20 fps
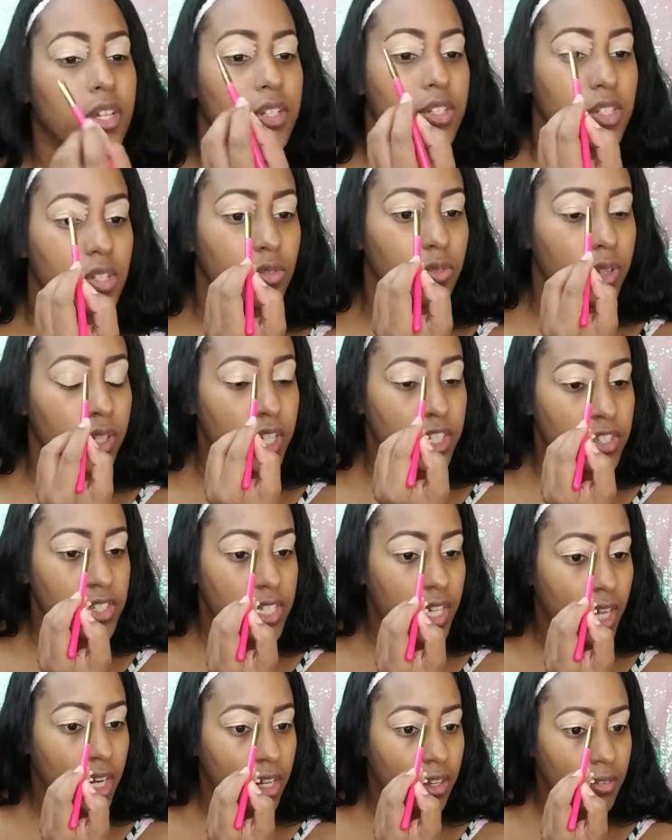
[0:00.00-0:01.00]
to really just
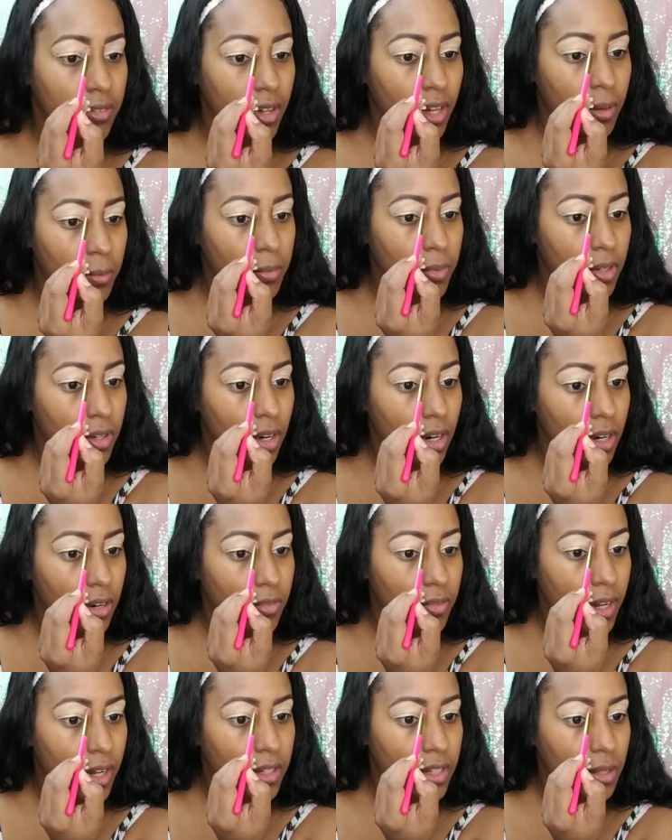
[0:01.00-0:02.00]
kind of
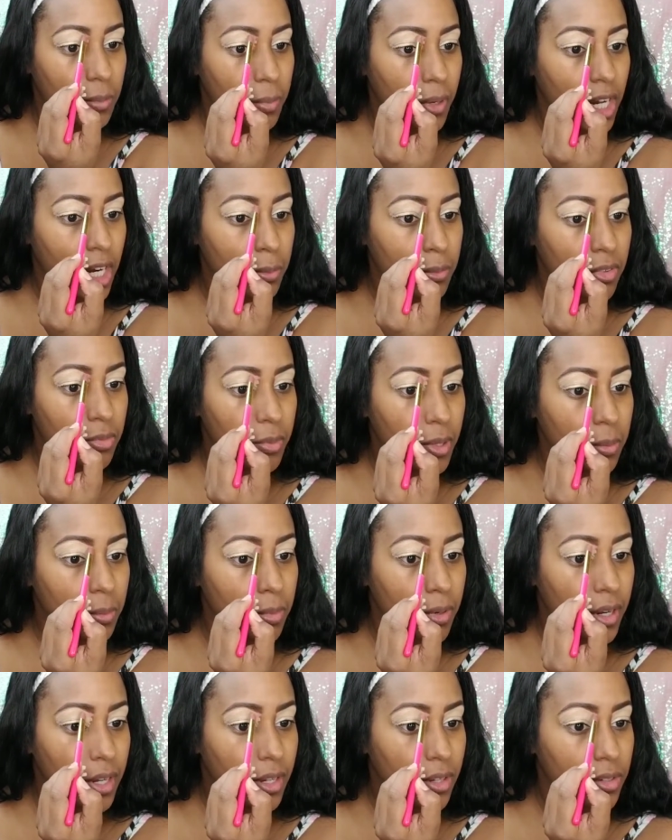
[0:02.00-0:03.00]
carve out the bottom of my
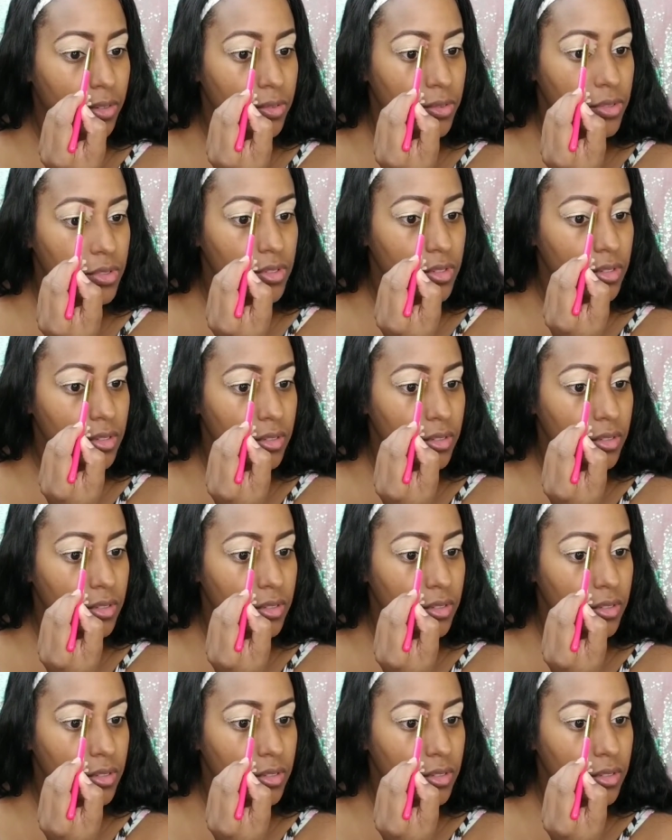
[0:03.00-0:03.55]
brows.